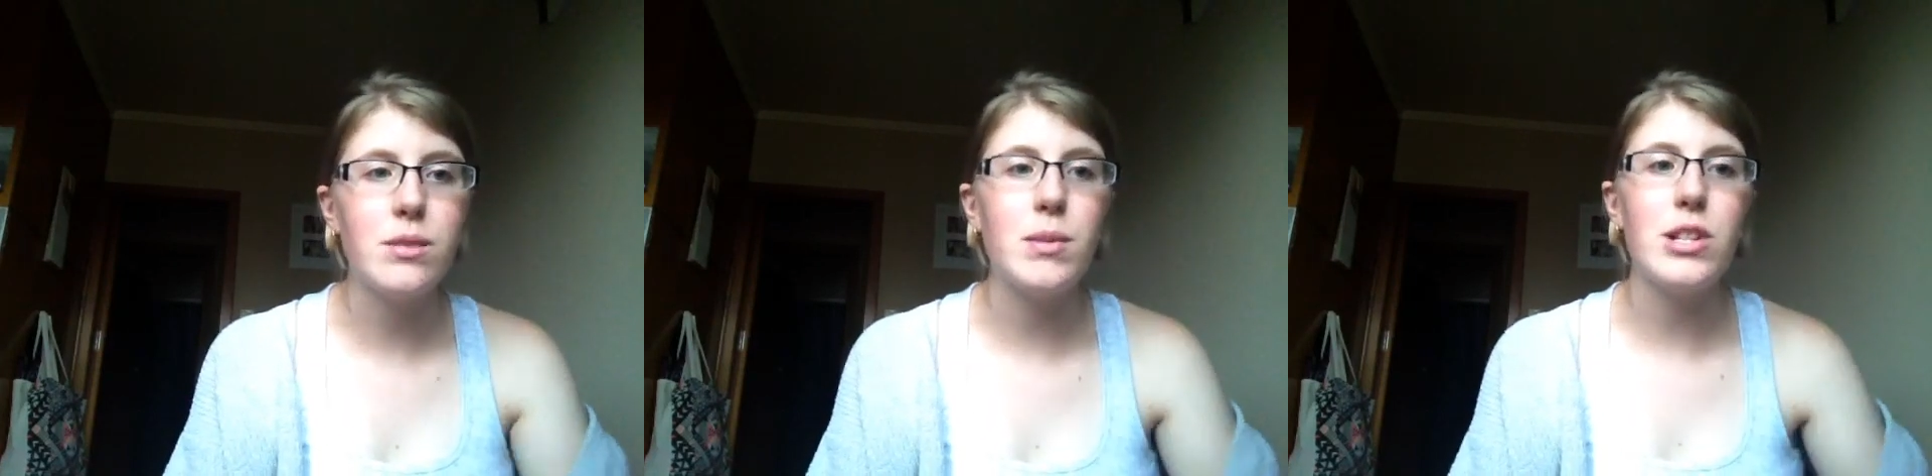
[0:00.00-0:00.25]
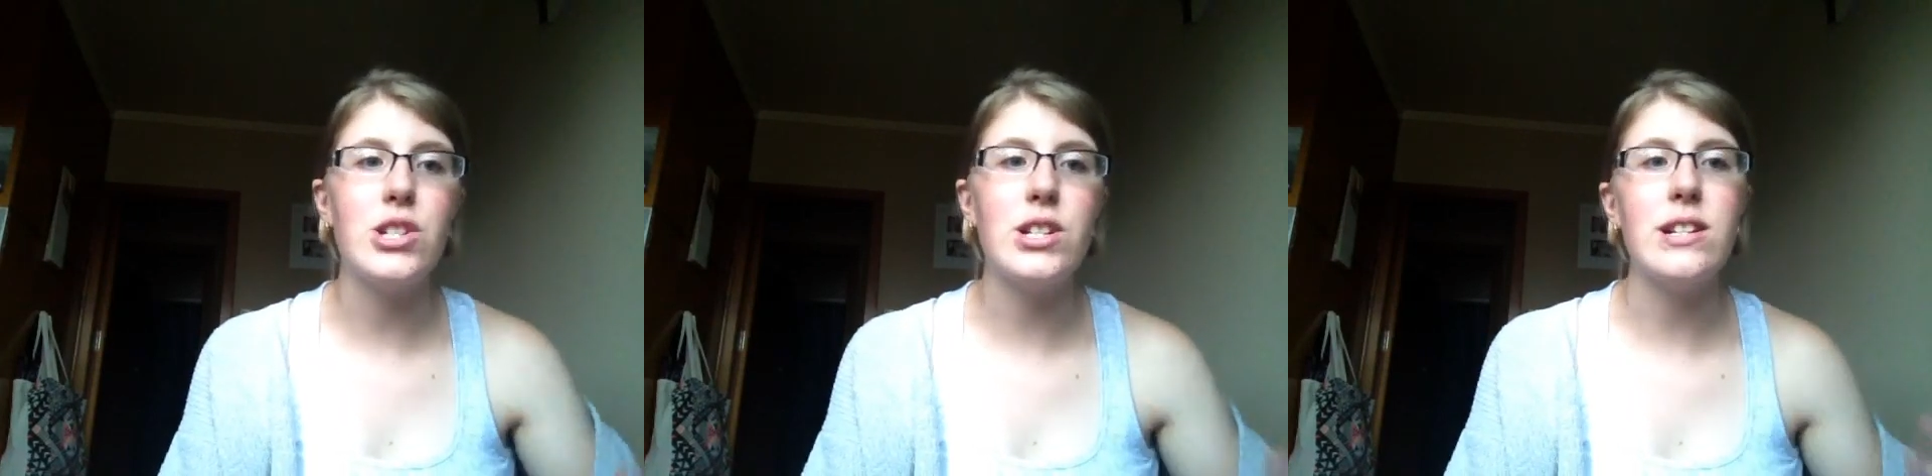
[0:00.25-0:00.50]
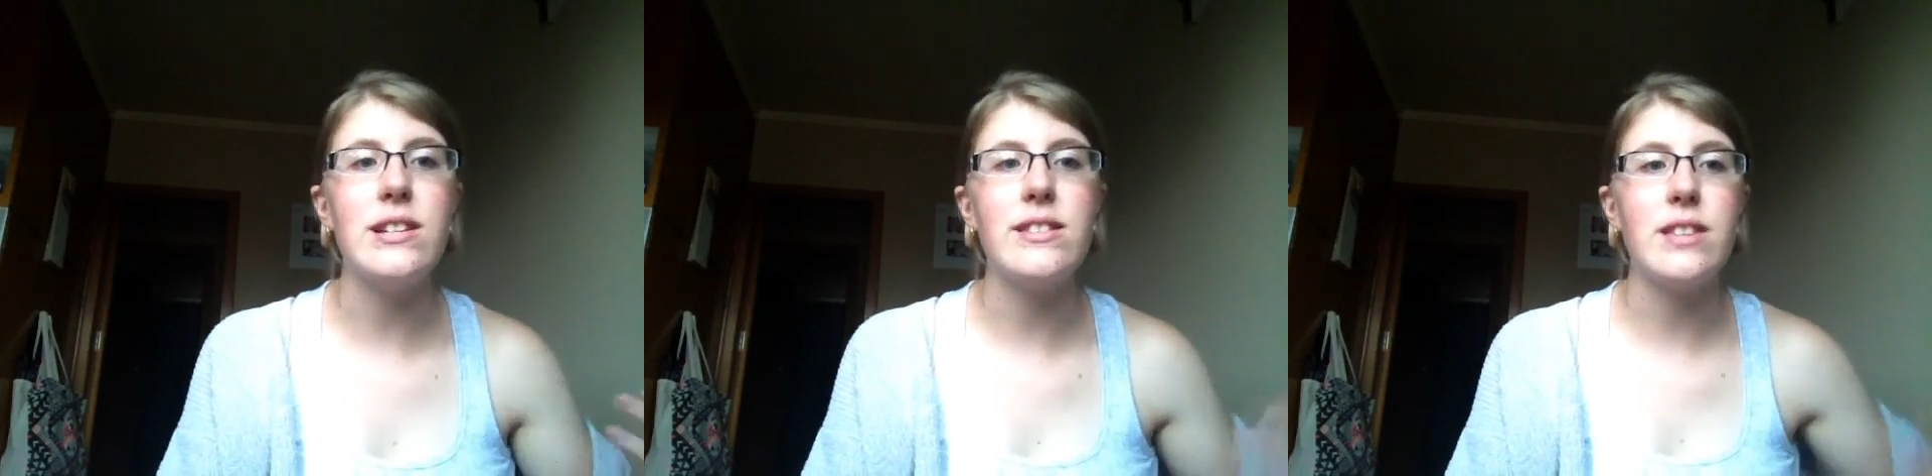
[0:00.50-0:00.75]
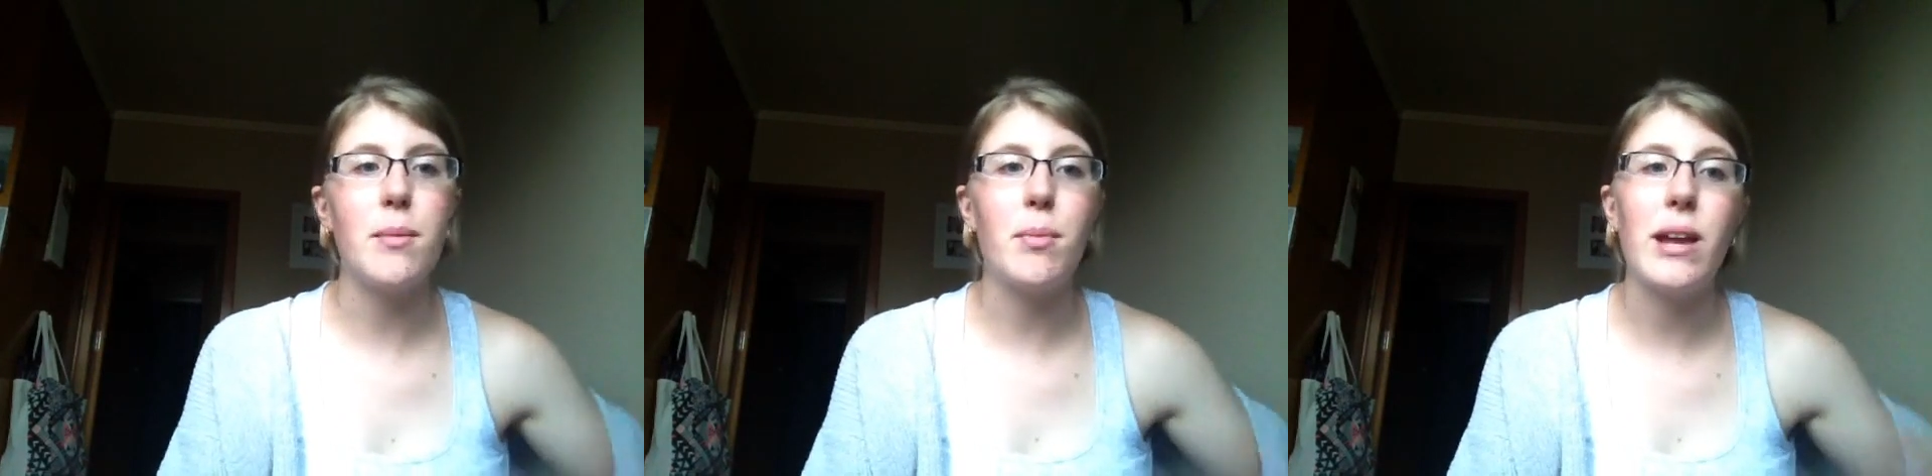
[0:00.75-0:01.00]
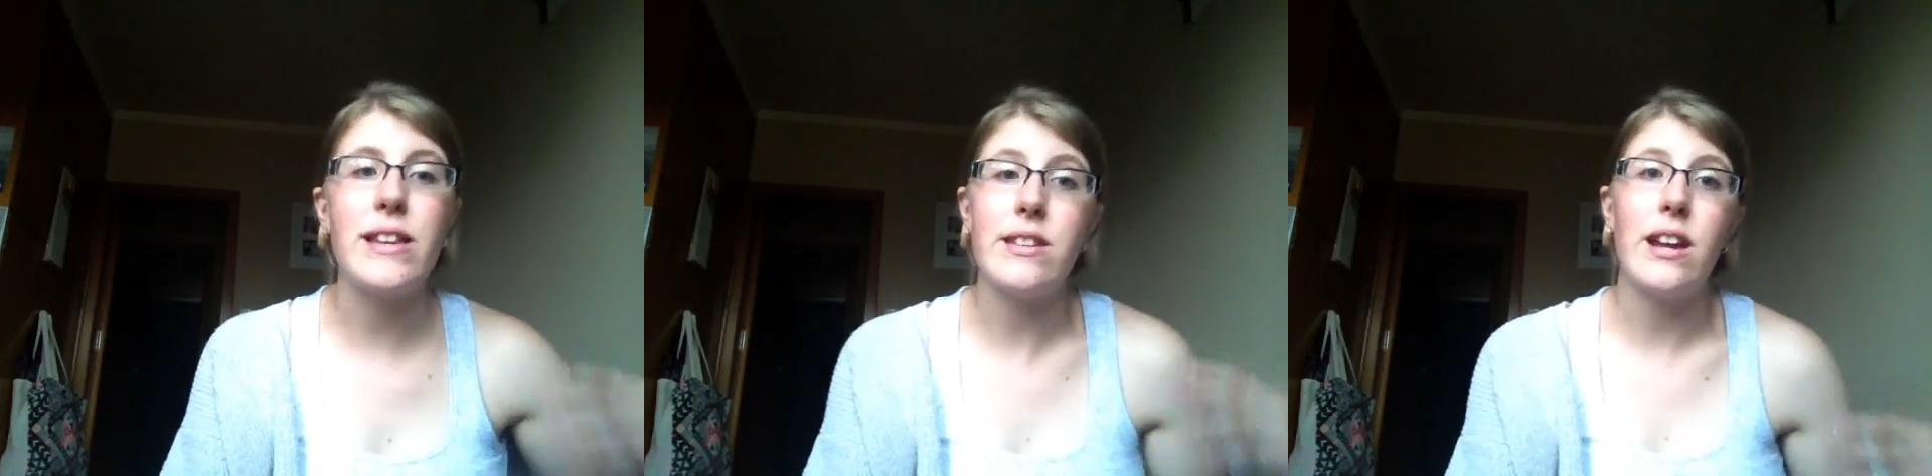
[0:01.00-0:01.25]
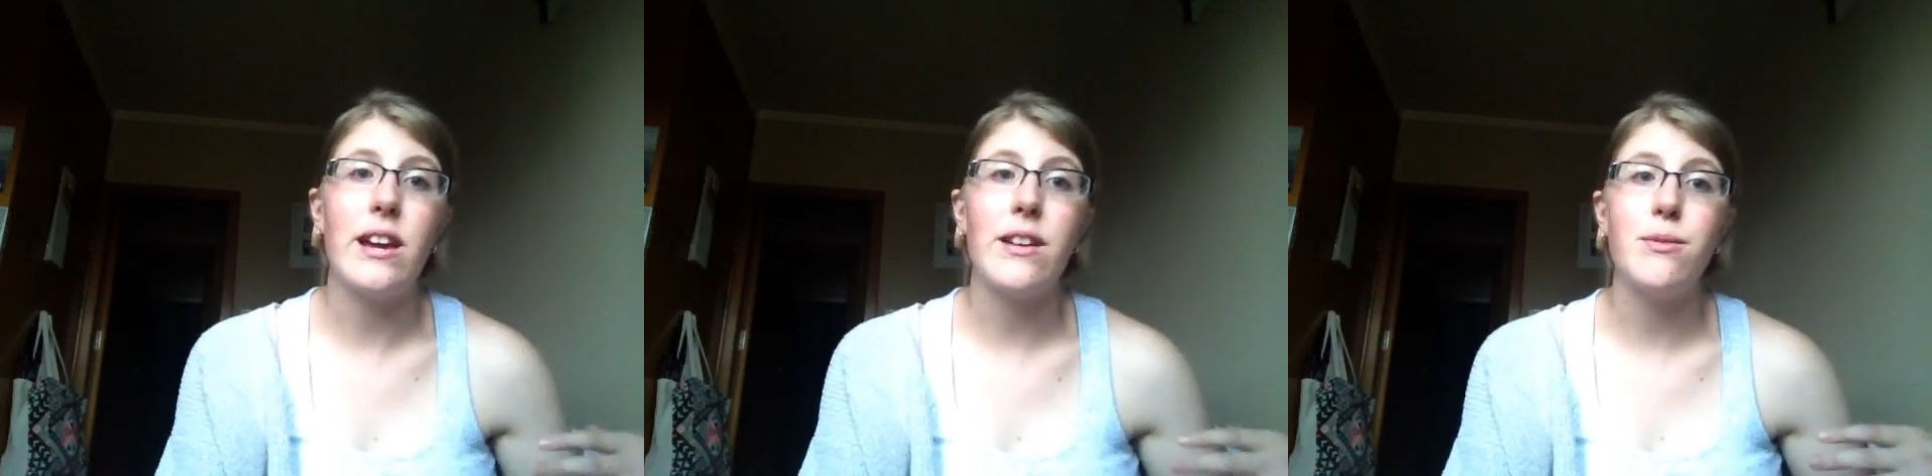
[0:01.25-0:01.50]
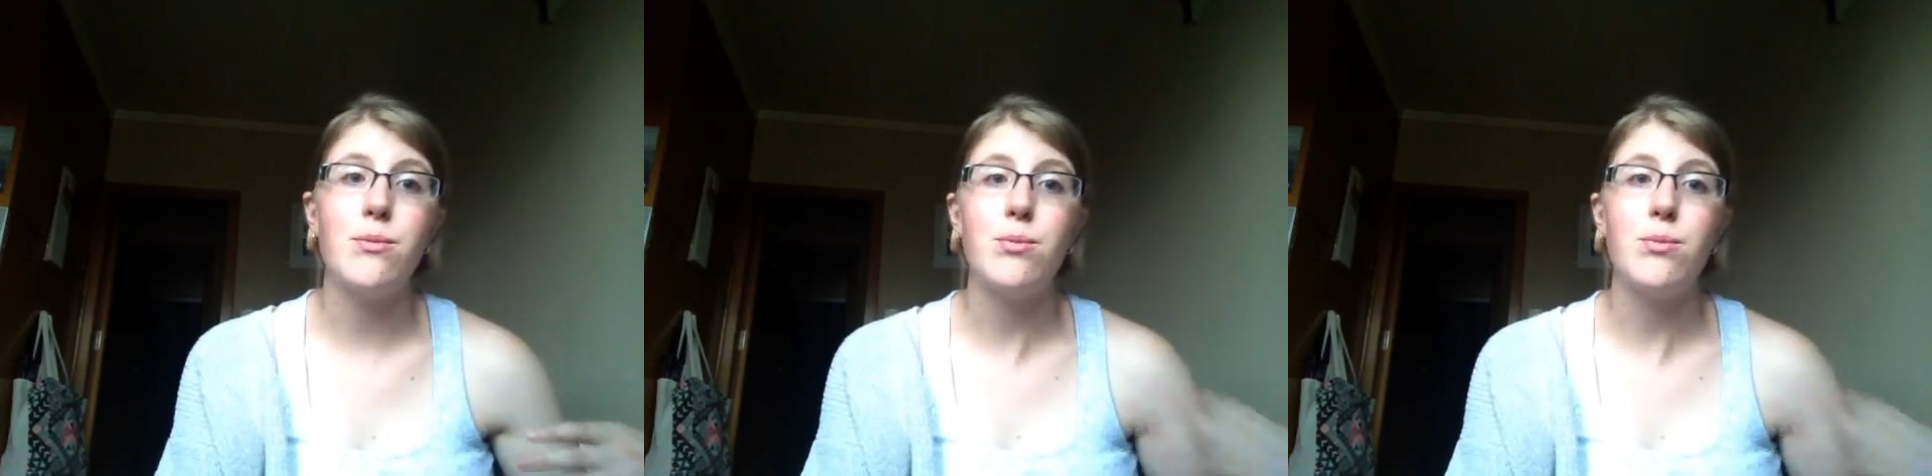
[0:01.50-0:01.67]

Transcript: which is a place that I